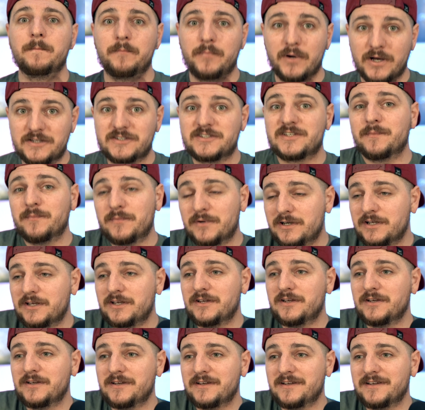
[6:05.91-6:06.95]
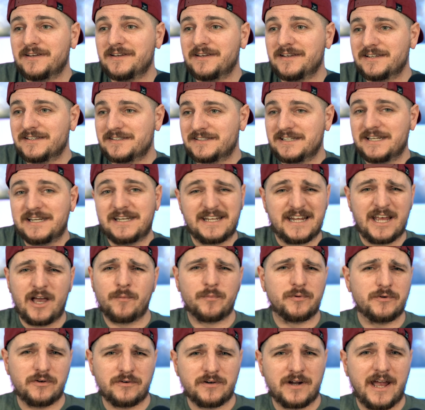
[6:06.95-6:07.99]
but somebody is needing
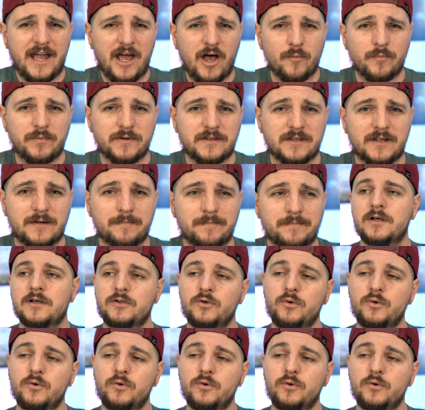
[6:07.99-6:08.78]
help and you're not helping them.